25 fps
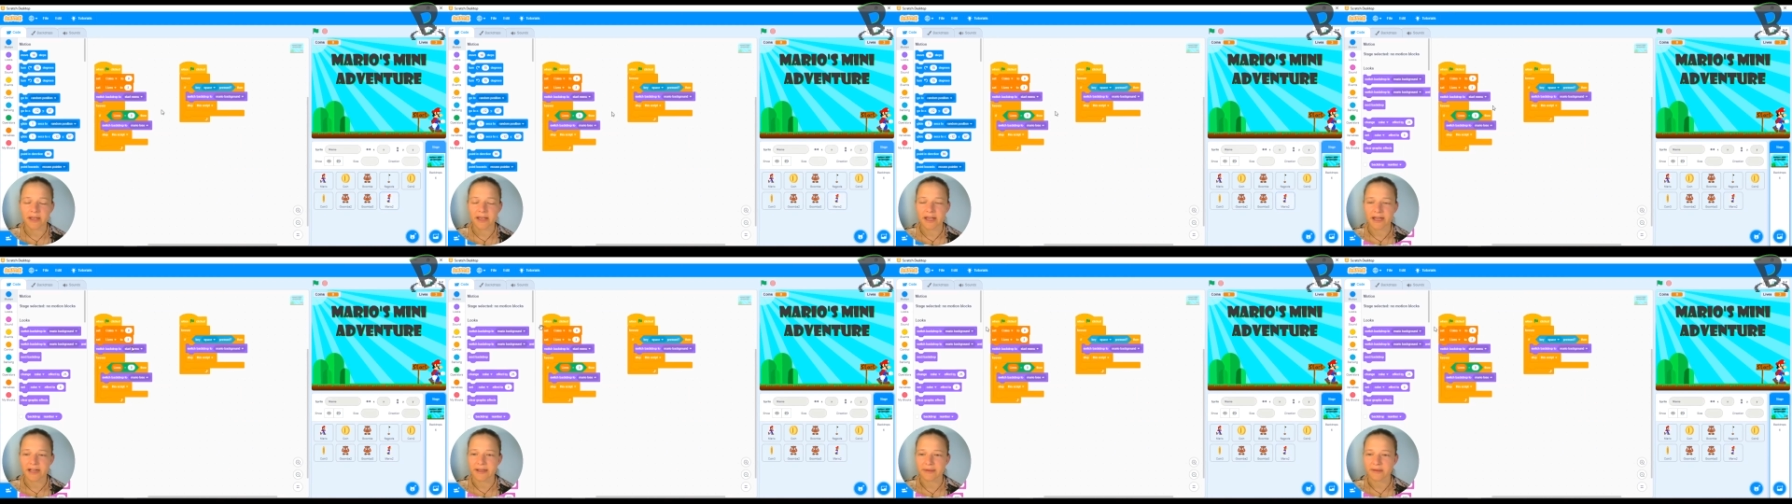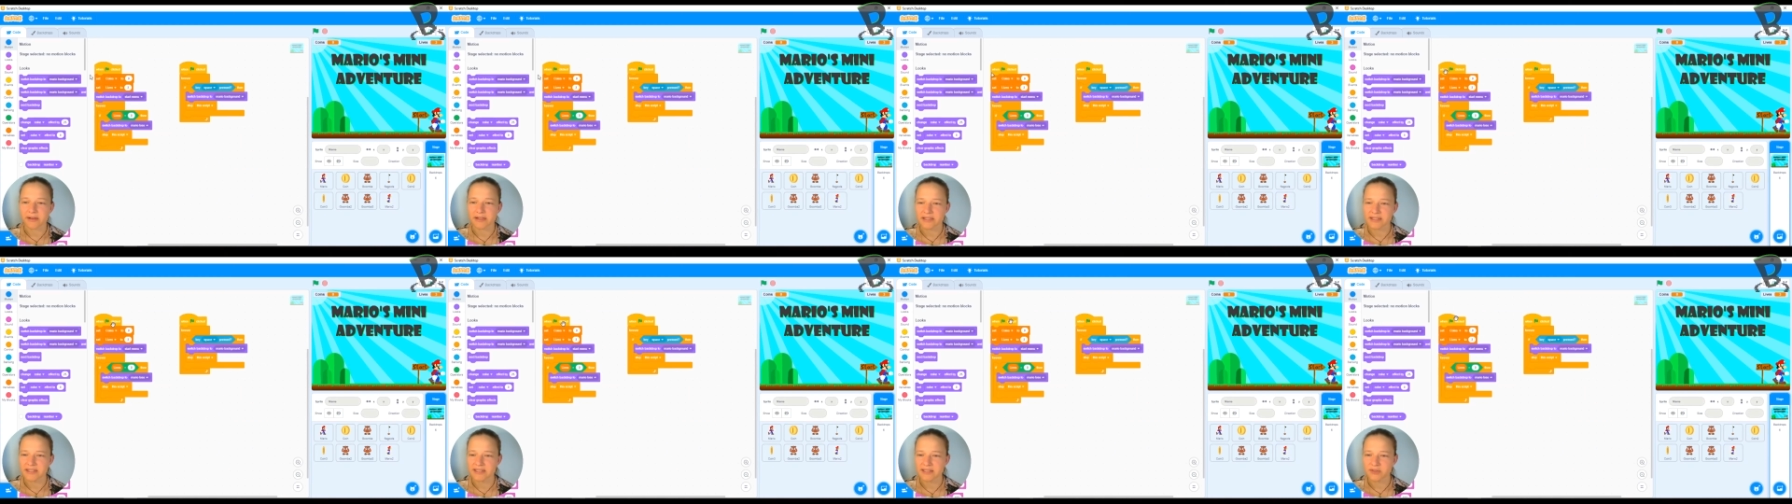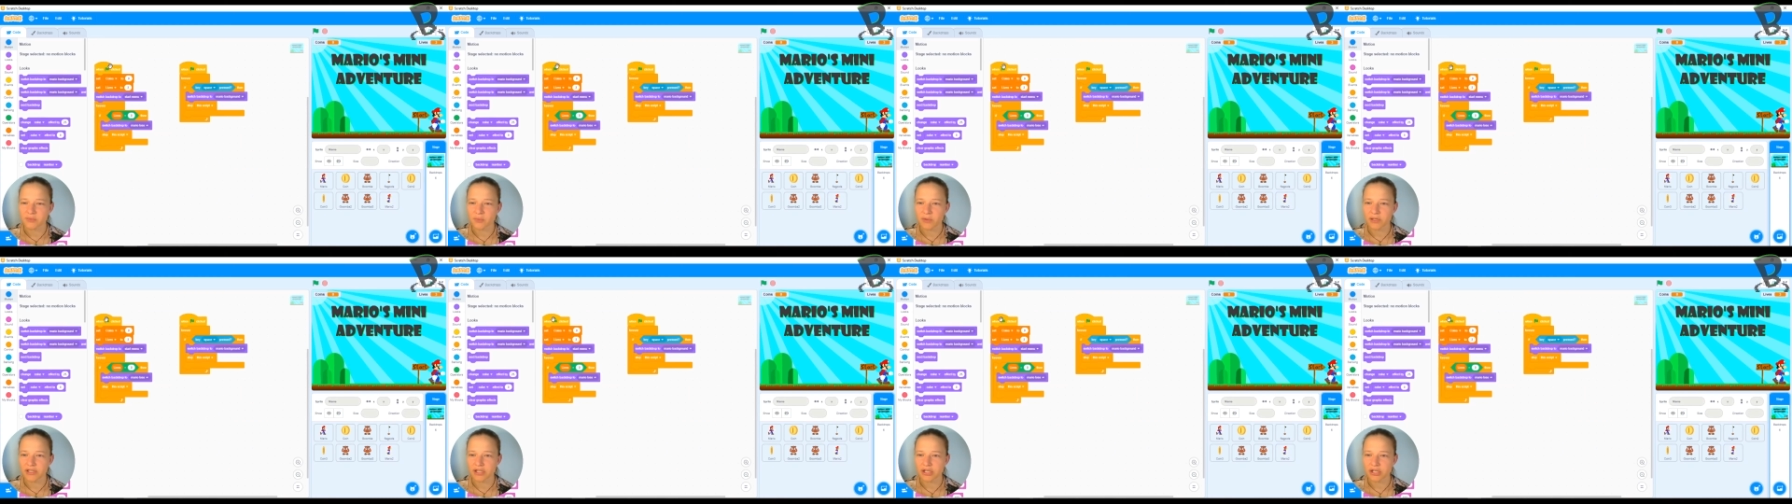and I'm going to
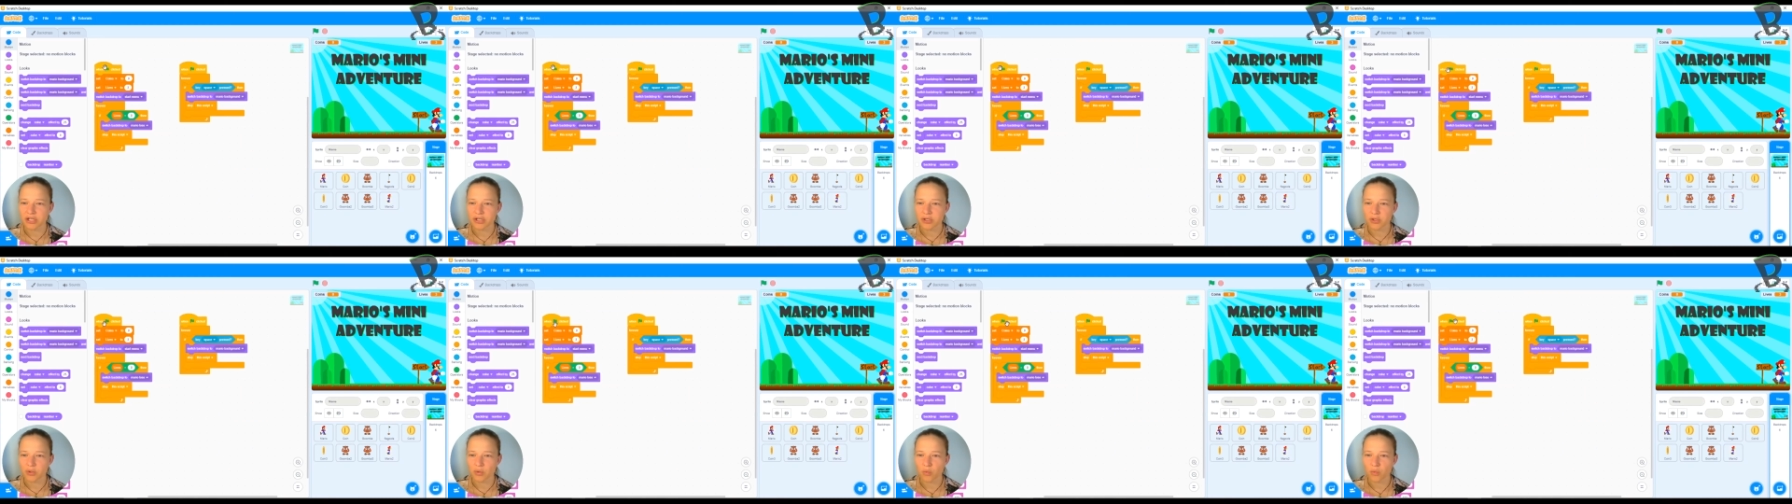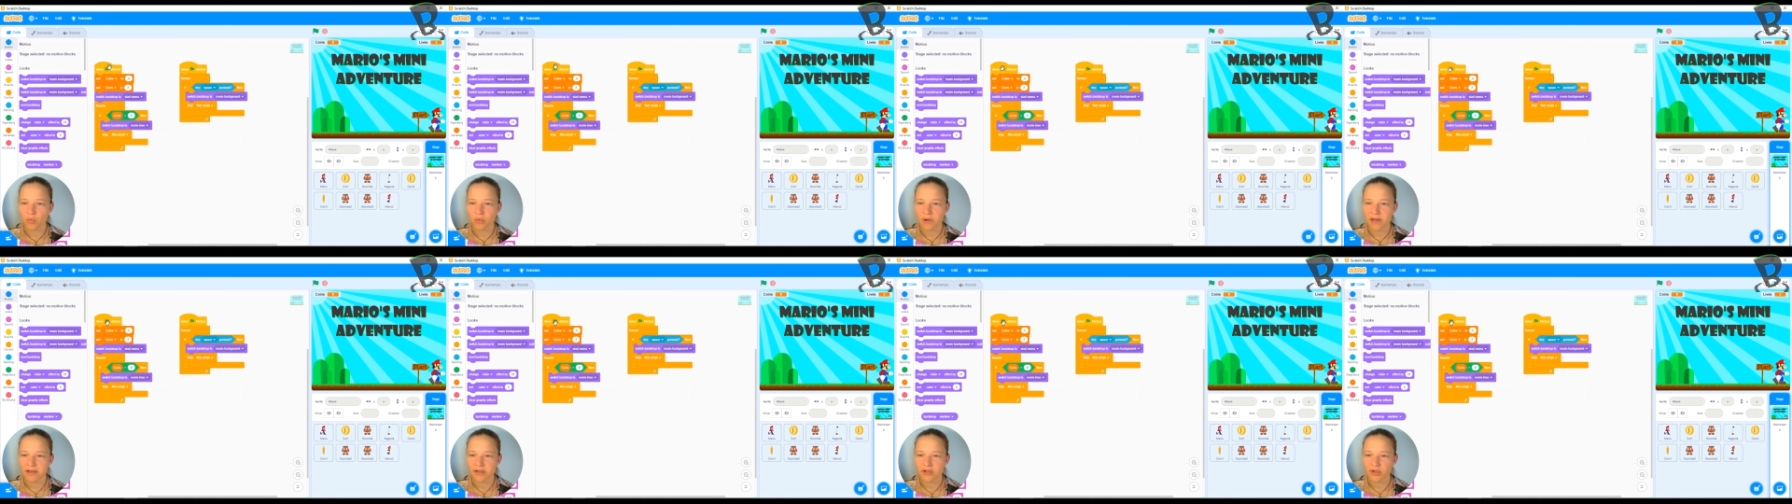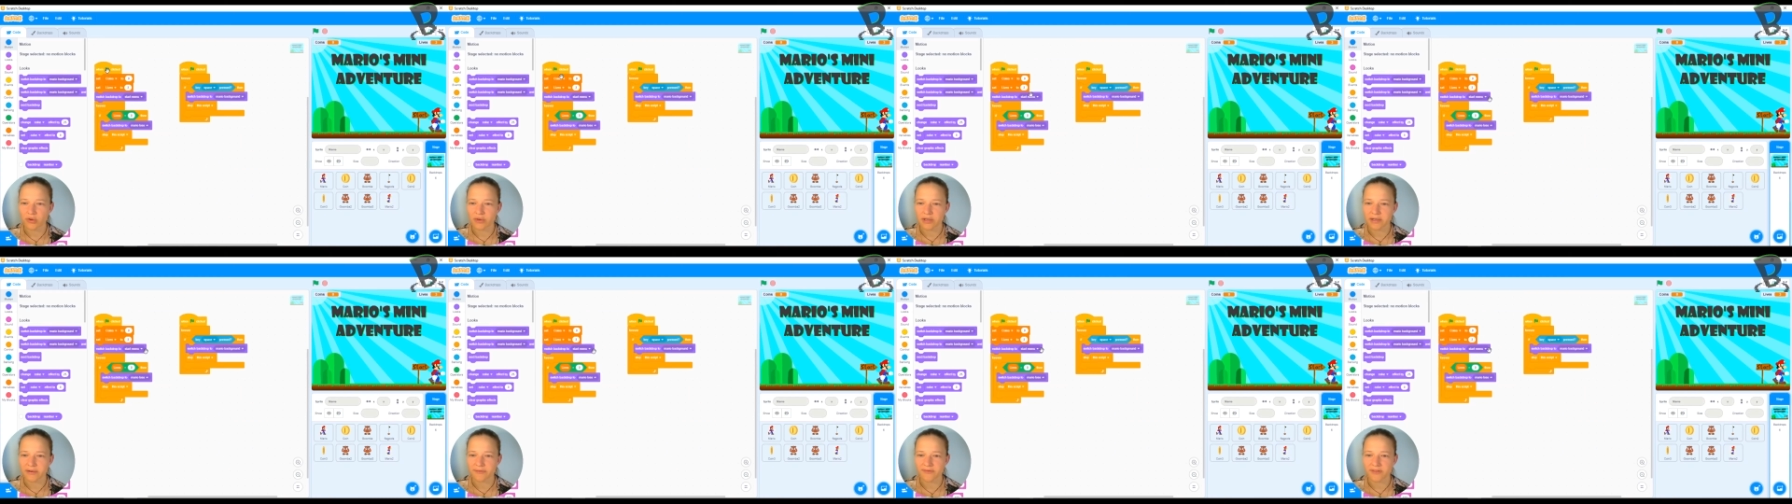switch when
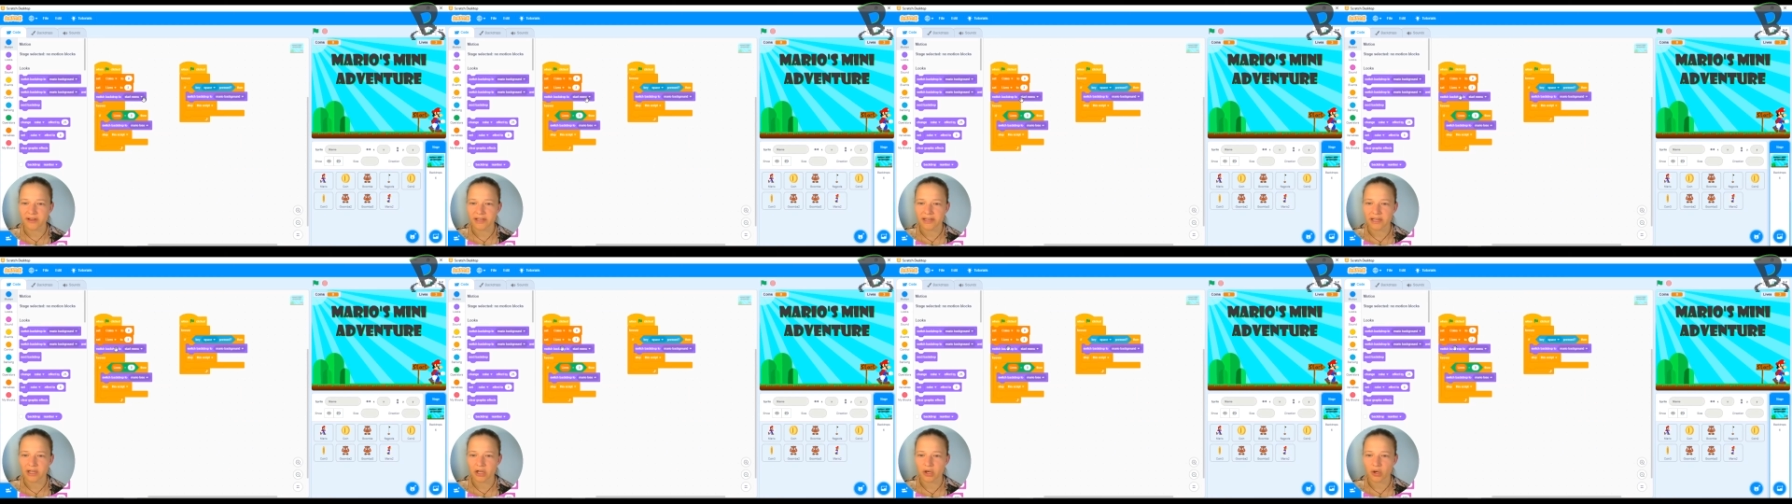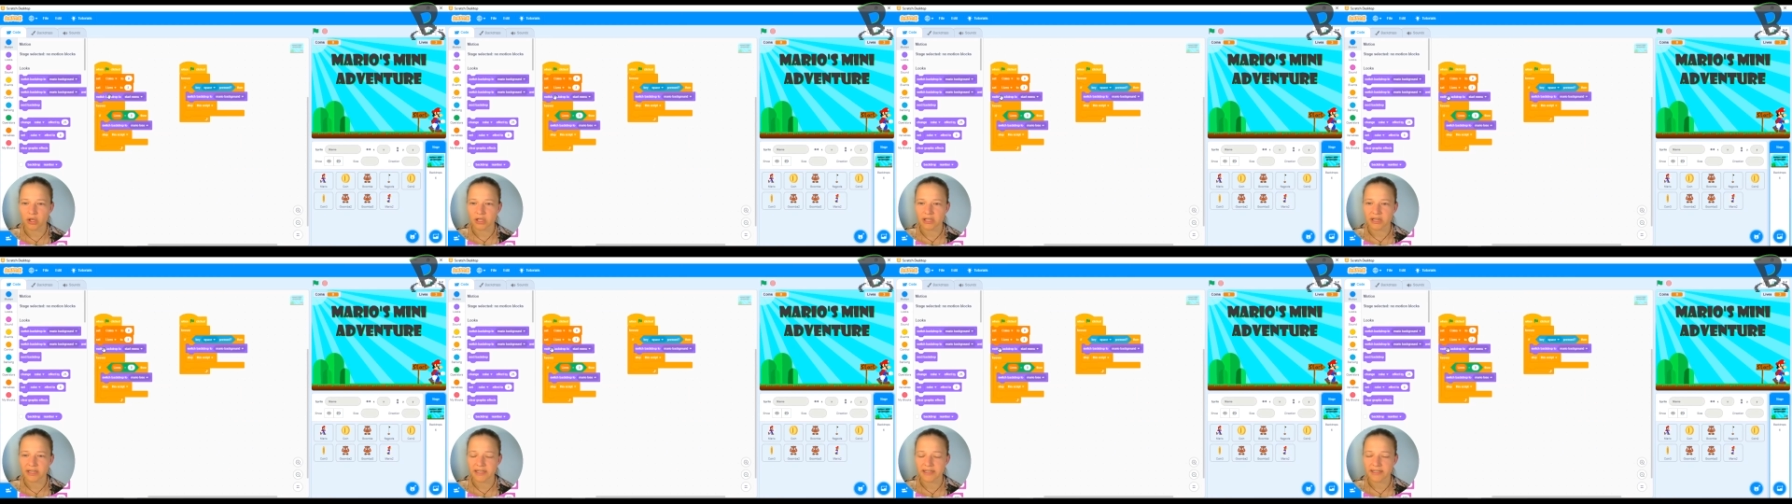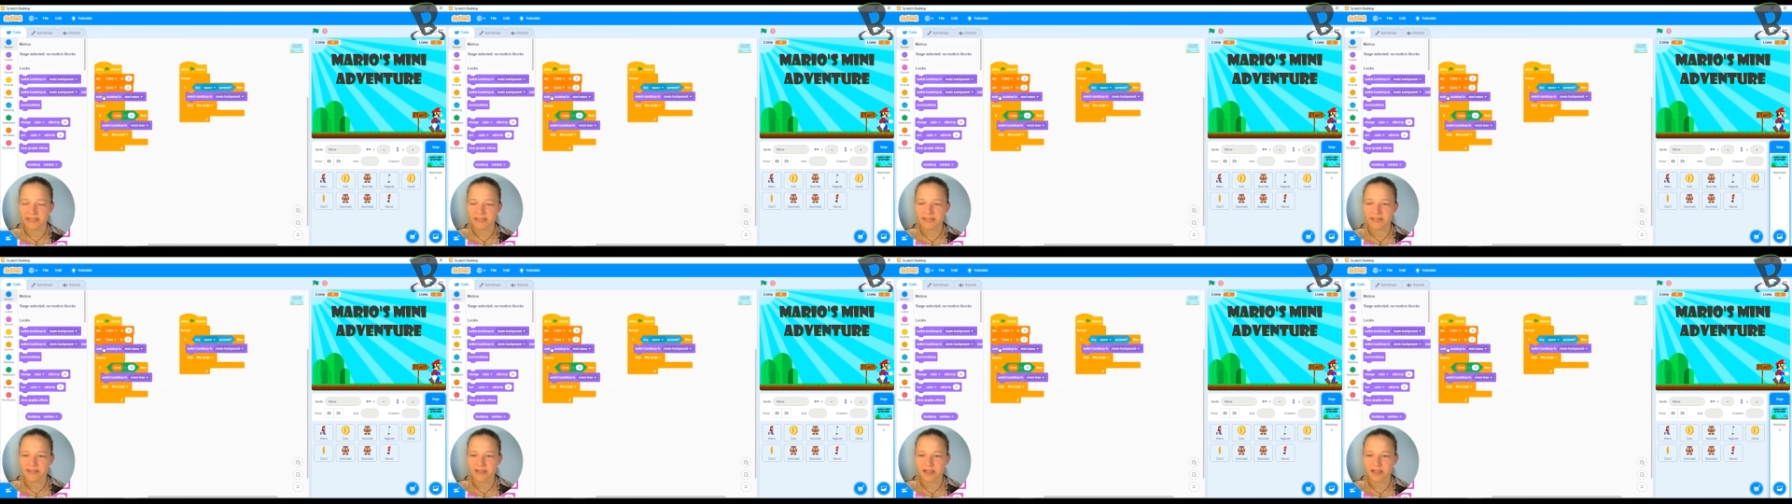green flag clicked.